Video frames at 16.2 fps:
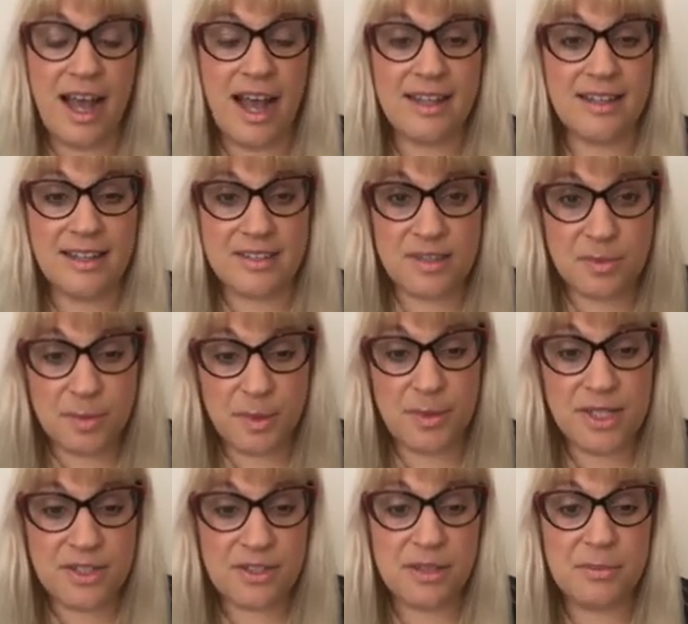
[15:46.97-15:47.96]
And as a
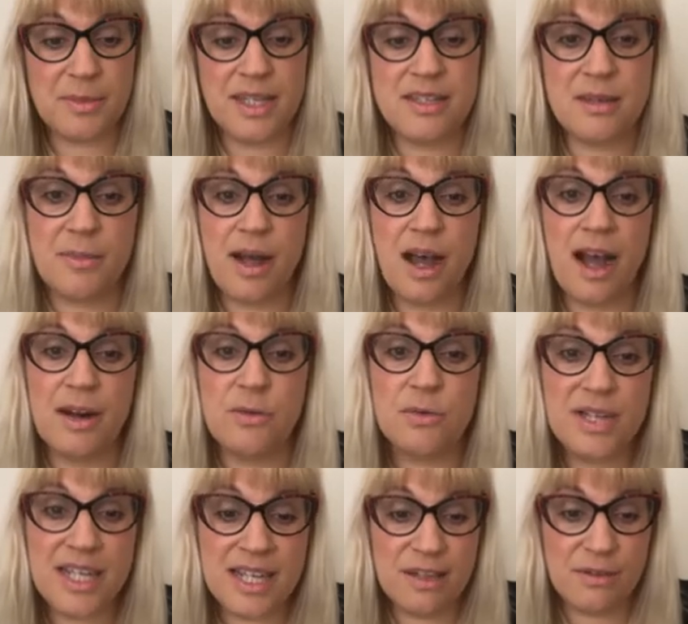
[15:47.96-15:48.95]
spiritual medium, I
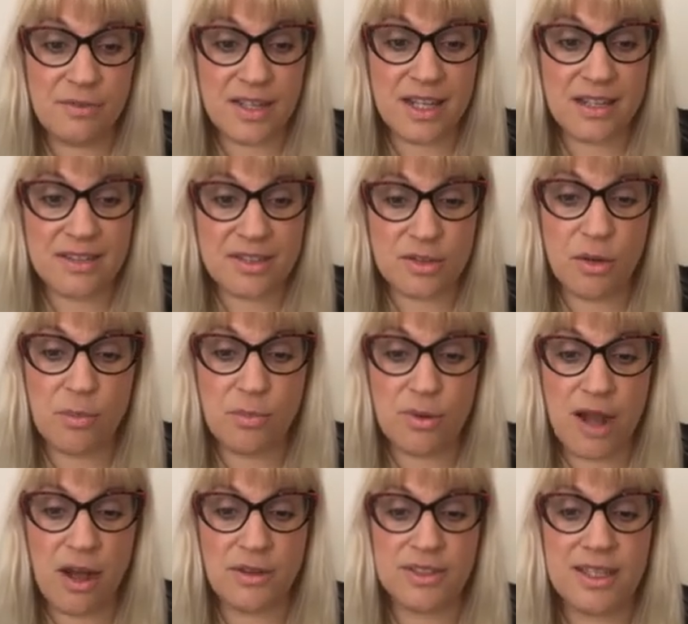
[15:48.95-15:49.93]
really feel so
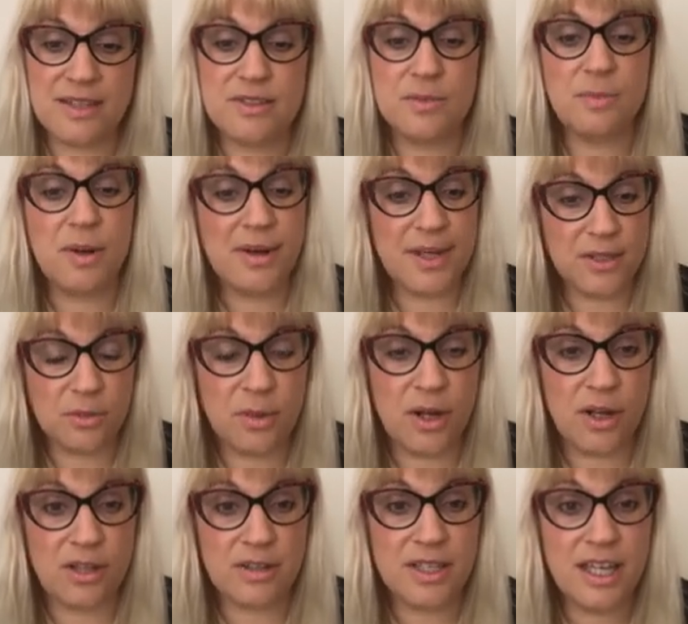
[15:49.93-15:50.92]
proud that Spirit
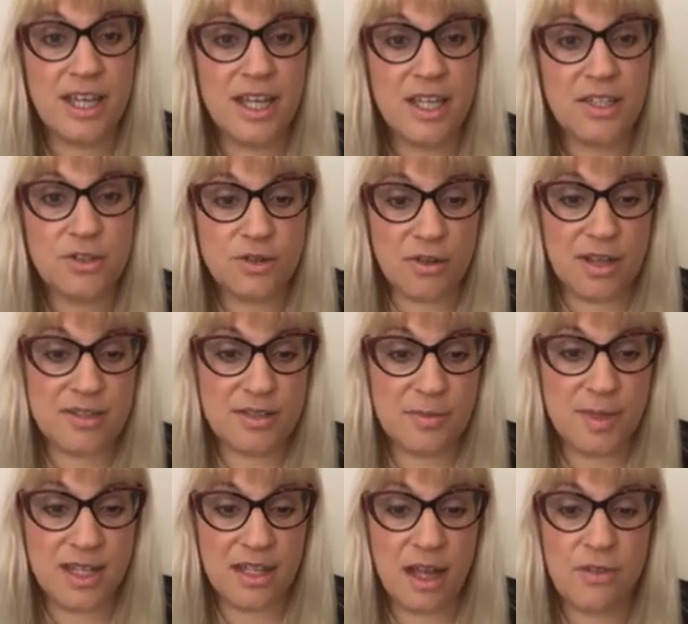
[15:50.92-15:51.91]
World trusts
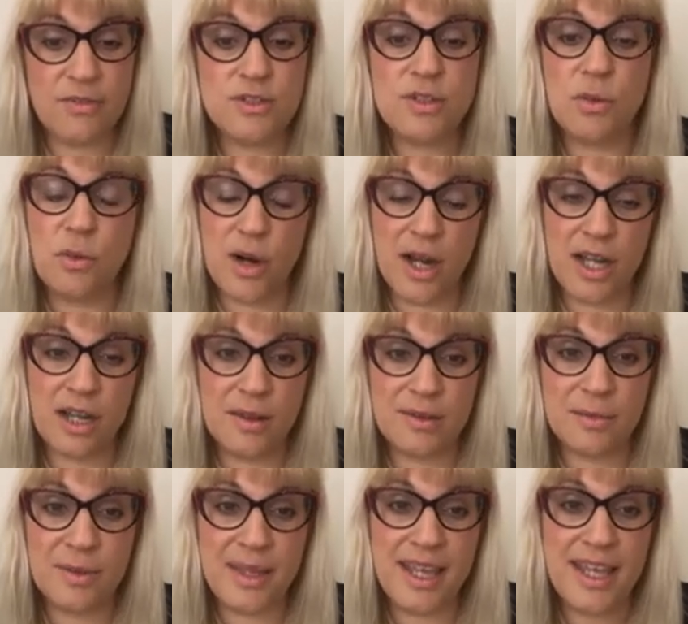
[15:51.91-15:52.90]
me enough to work
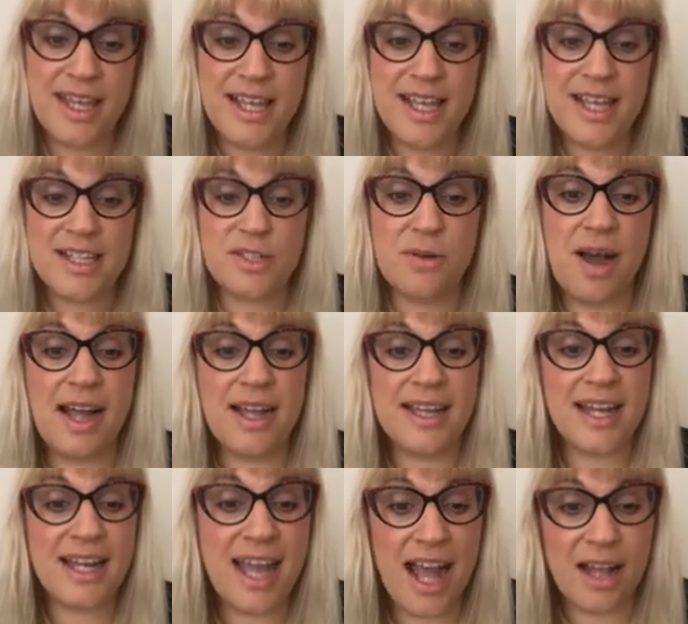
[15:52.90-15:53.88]
with me so I
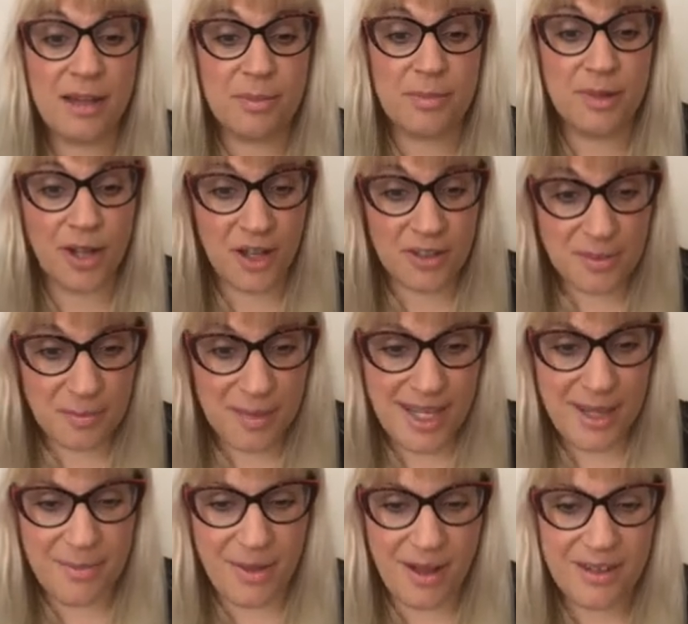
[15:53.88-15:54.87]
can help other
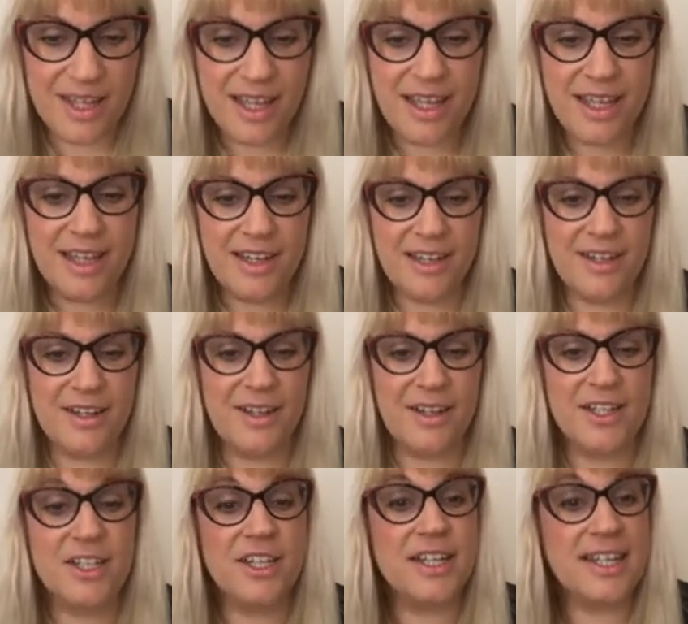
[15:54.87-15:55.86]
people
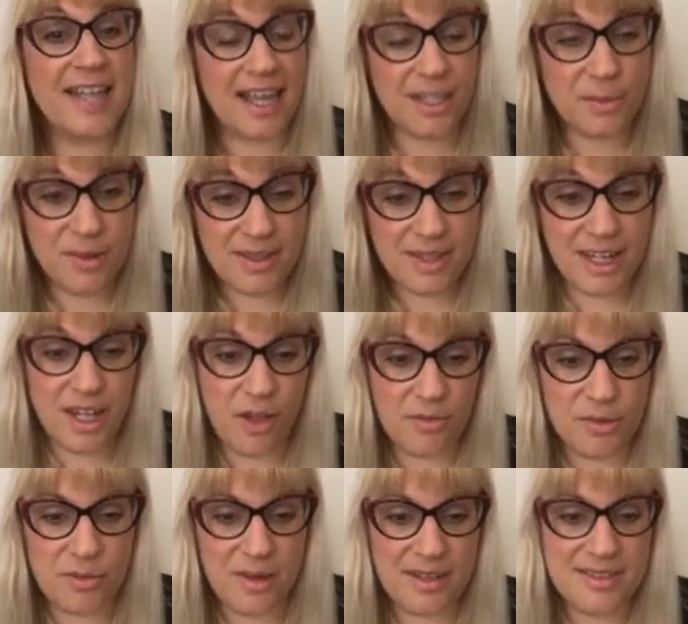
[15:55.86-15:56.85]
connect with their
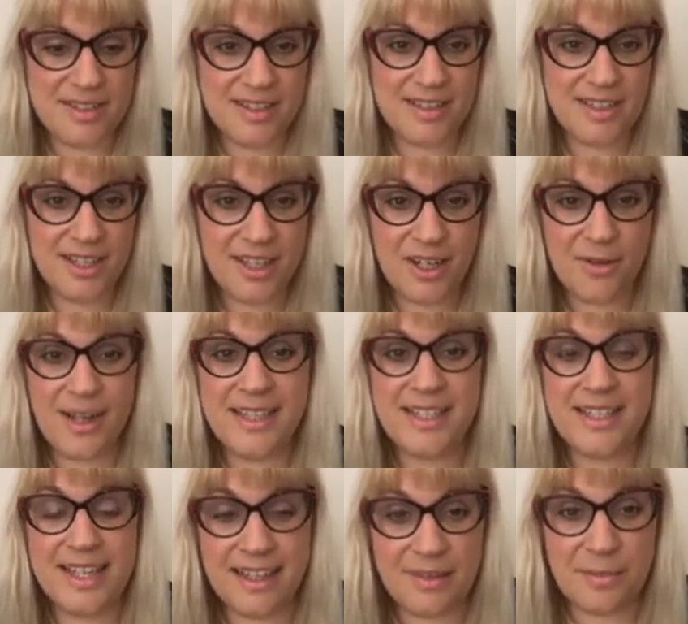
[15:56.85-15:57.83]
loved ones,
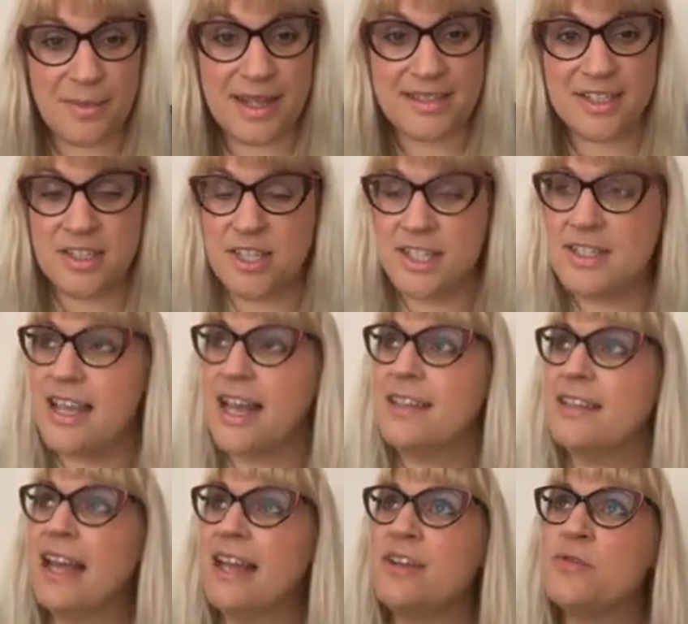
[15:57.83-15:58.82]
and get messages
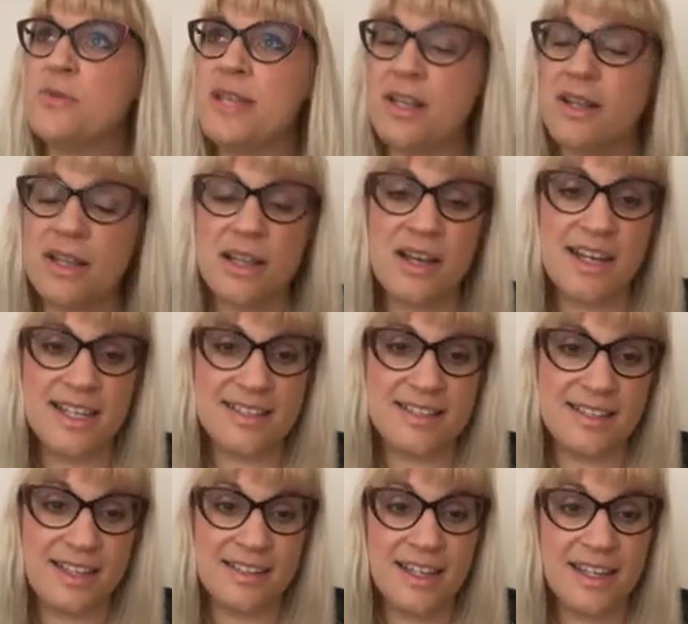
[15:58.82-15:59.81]
and
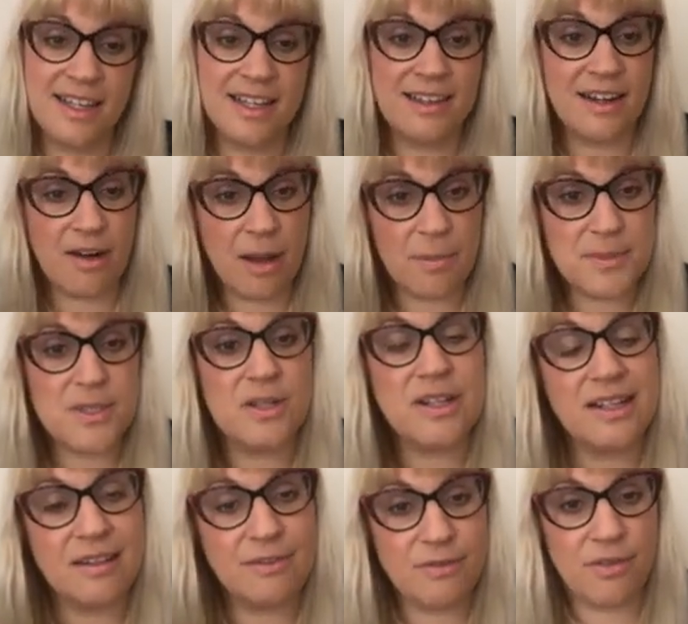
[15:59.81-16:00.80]
realize that they're
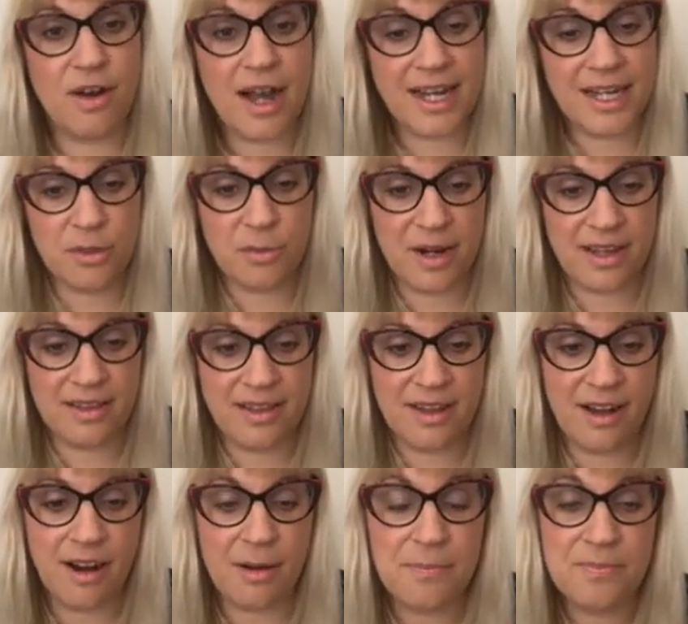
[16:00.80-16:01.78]
absolutely fine where
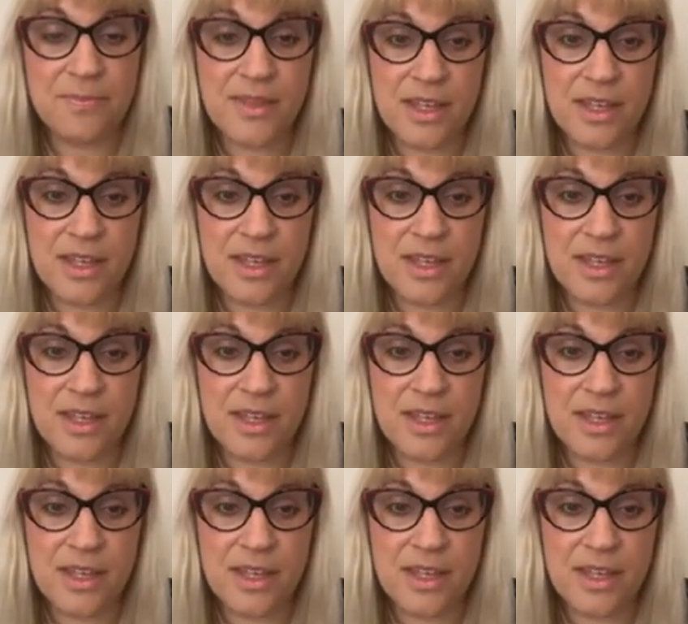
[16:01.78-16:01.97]
they are.